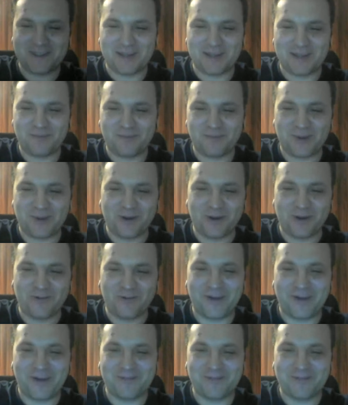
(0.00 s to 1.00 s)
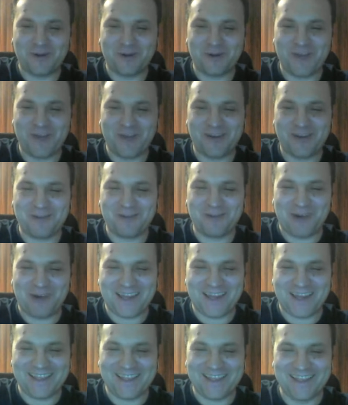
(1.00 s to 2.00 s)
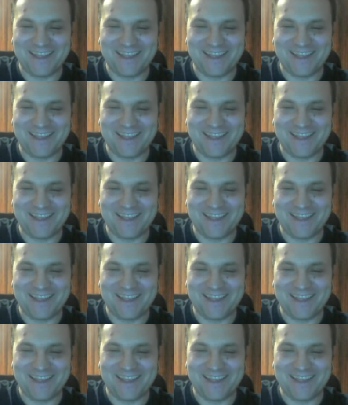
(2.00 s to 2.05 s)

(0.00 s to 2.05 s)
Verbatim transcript: some fine Bulgarian wine.